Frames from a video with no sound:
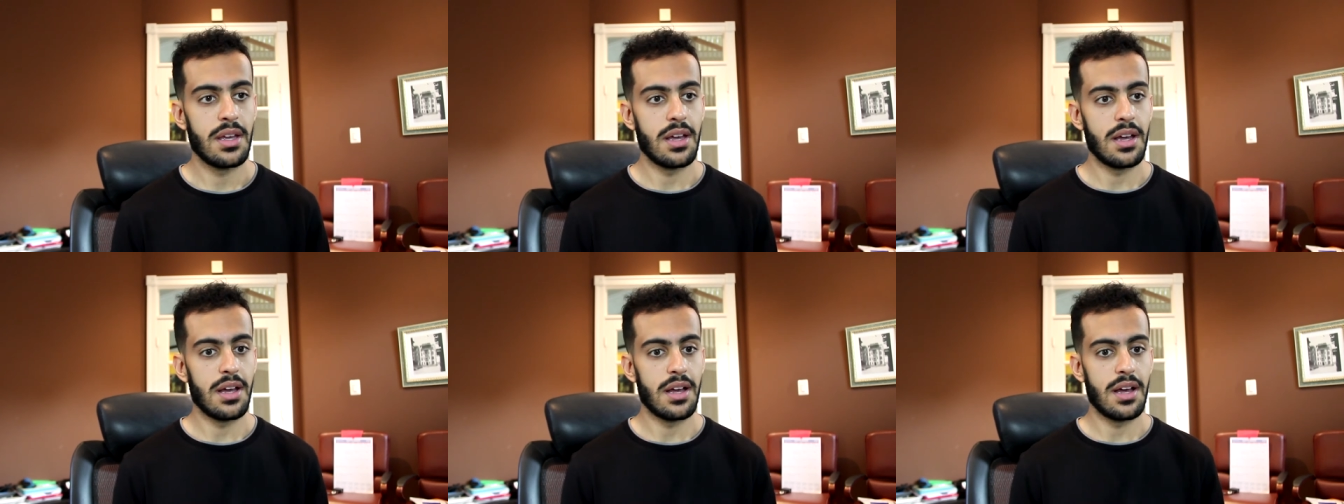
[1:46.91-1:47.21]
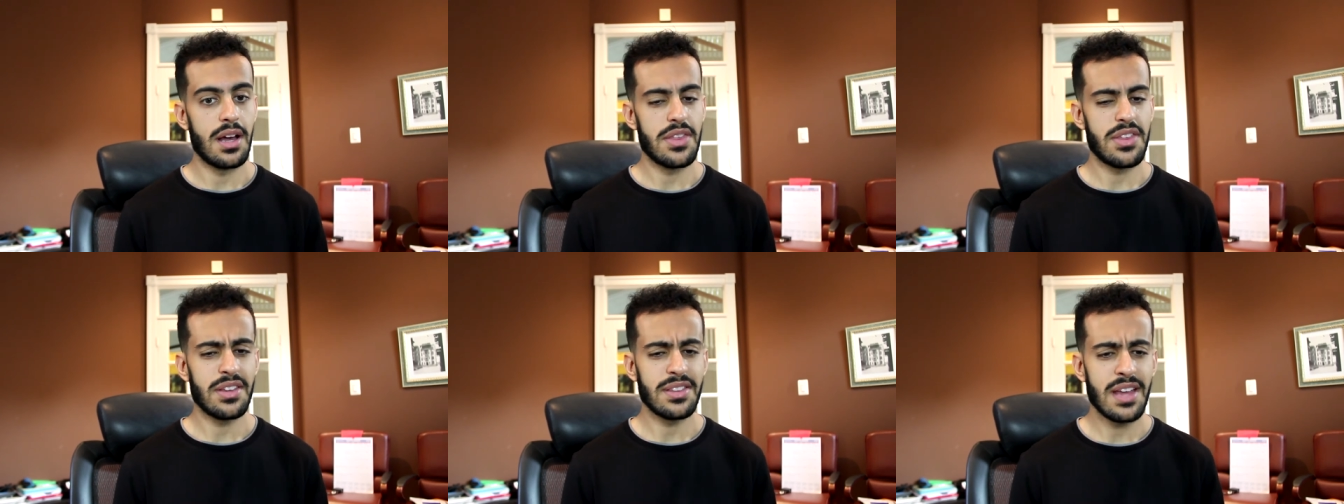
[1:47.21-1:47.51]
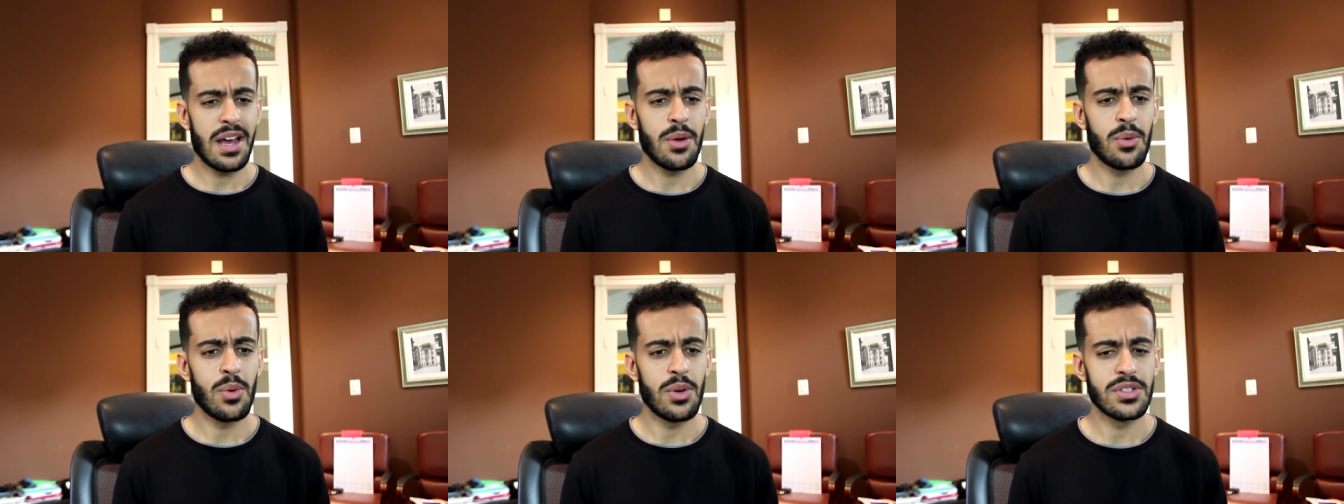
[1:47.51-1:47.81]
I think
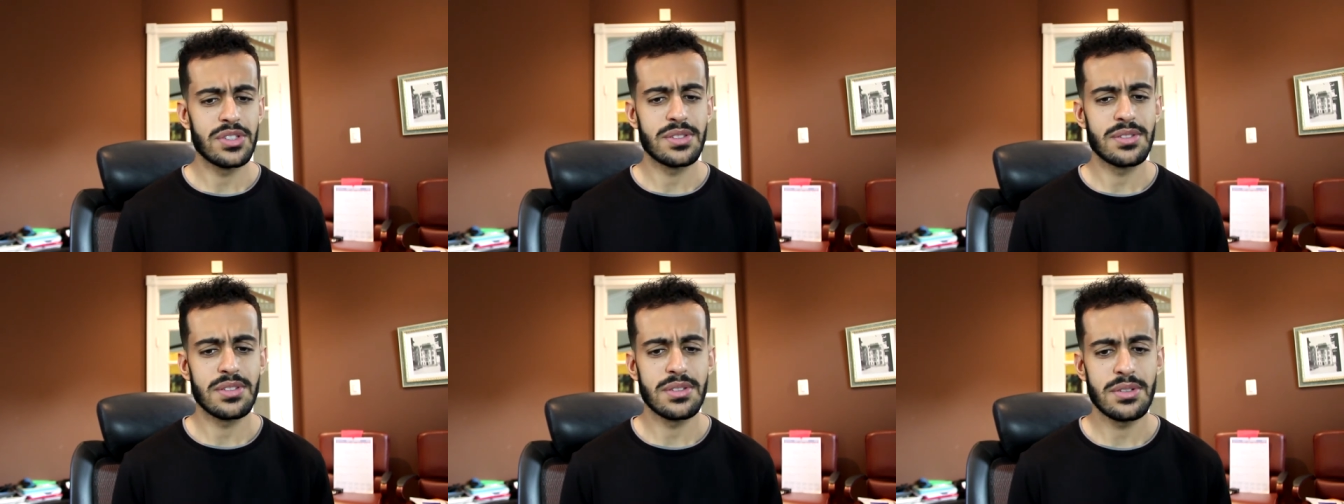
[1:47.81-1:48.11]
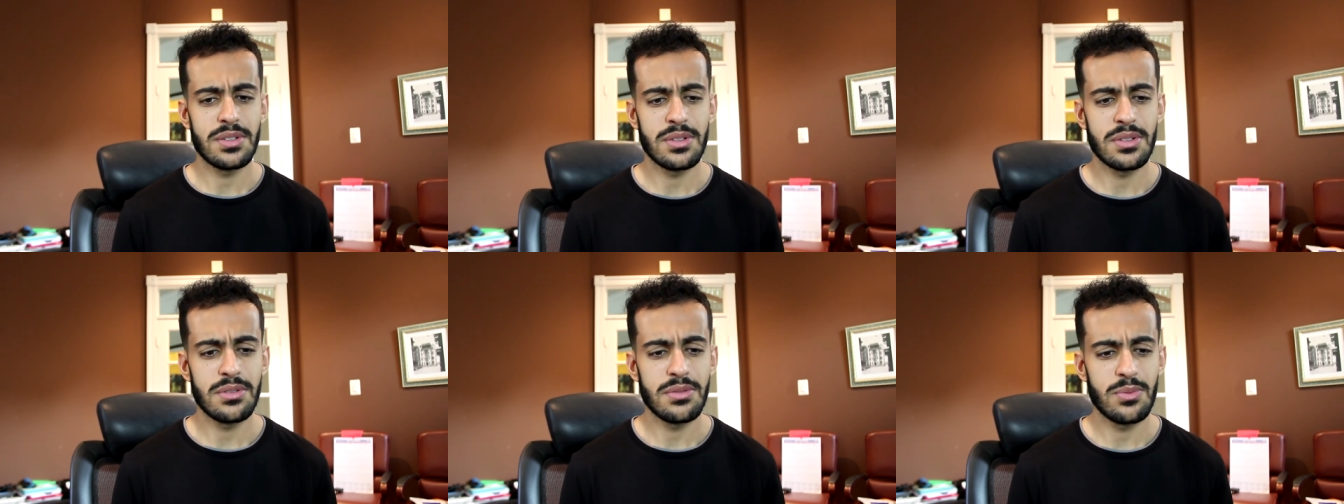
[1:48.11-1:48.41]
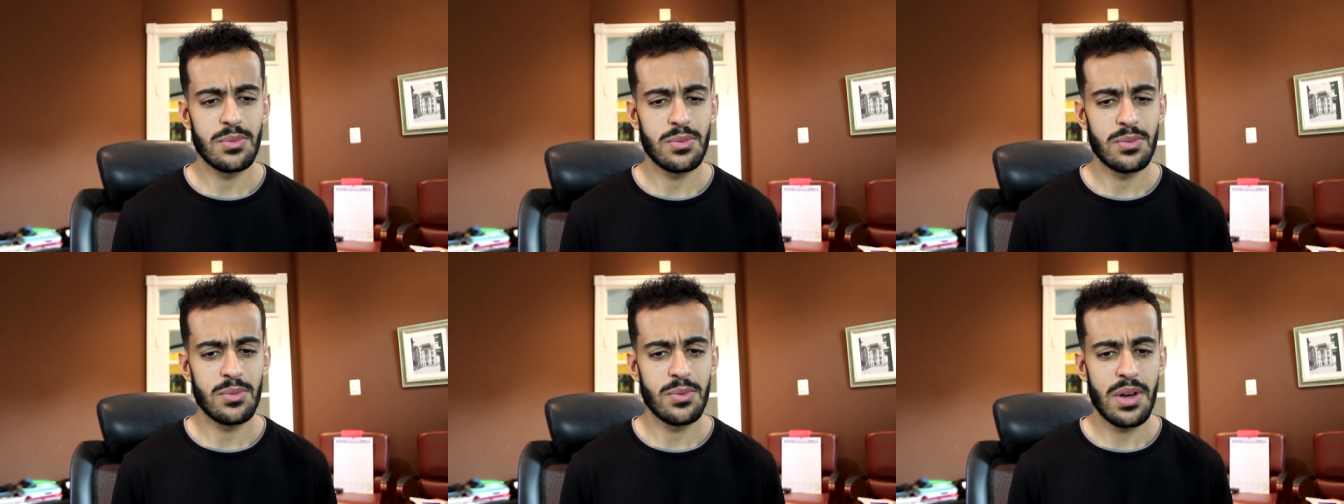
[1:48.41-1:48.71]
that was
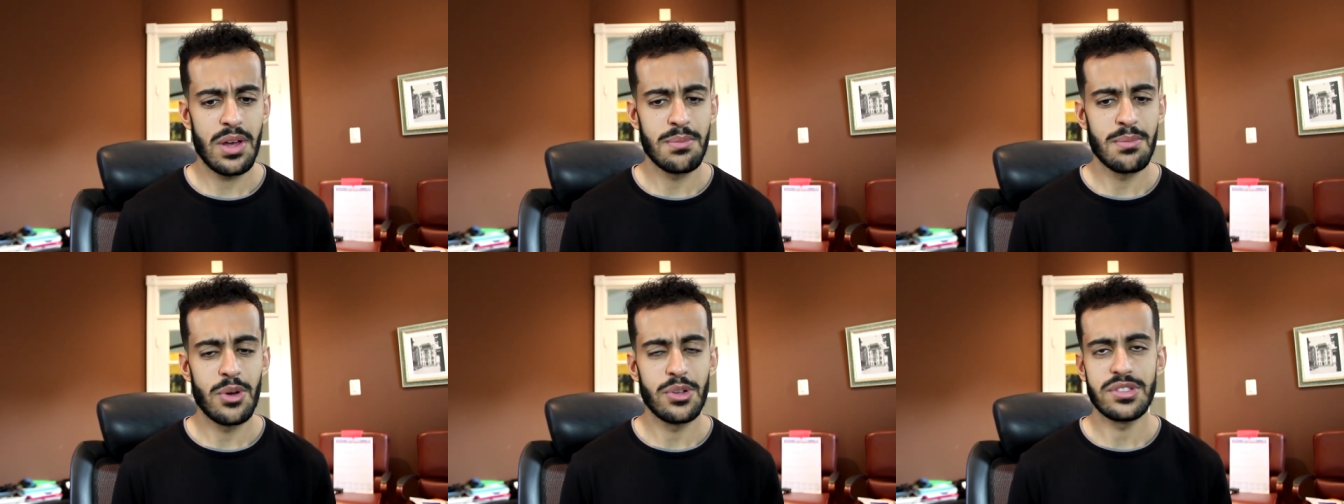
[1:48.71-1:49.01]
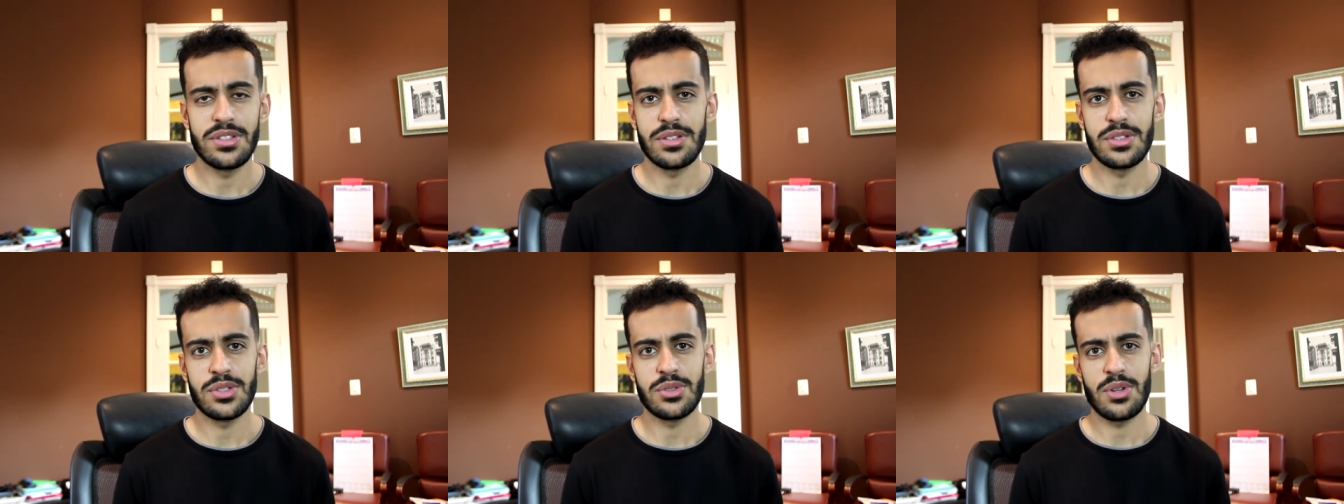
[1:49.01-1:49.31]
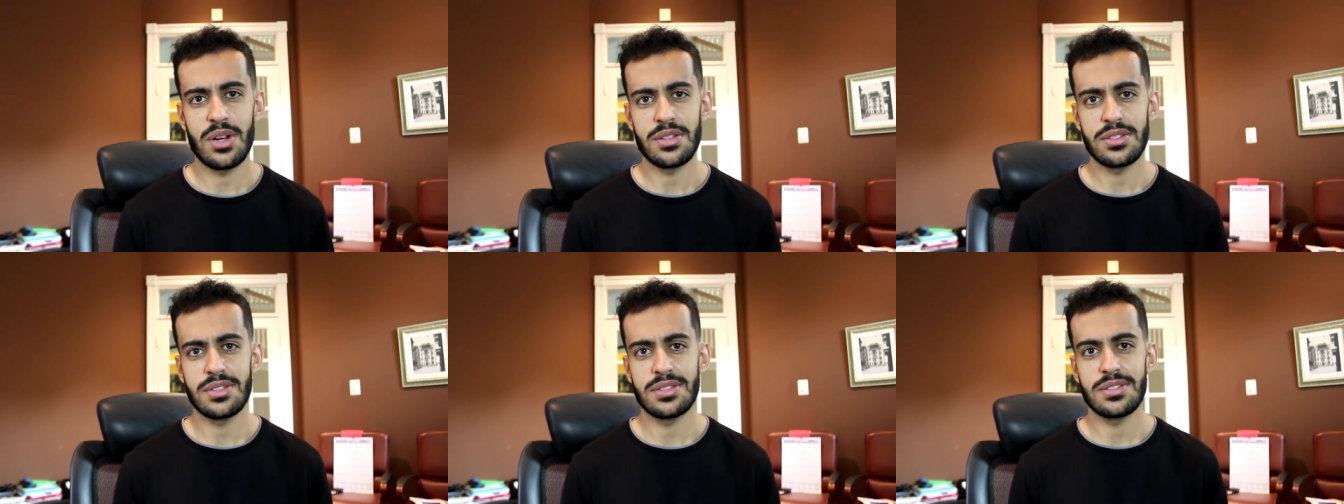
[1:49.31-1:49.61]
where most of the
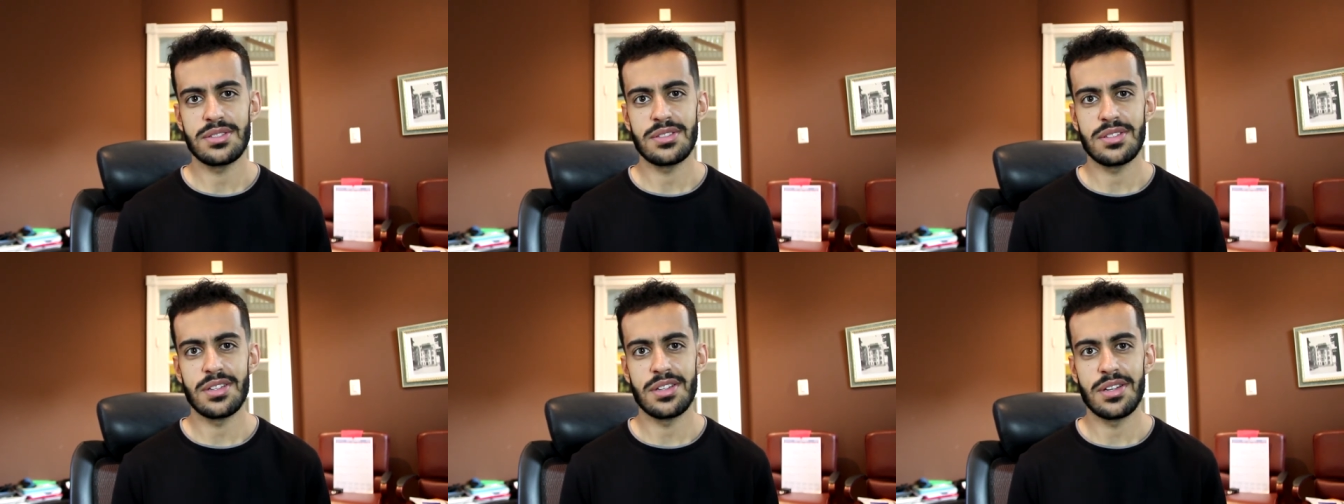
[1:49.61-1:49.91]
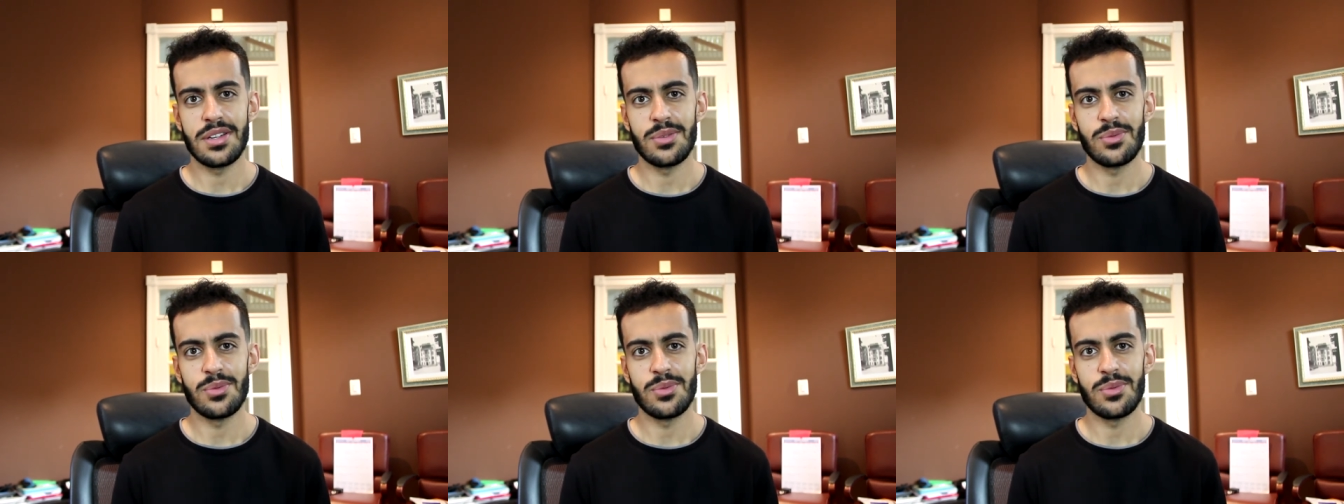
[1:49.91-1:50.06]
stress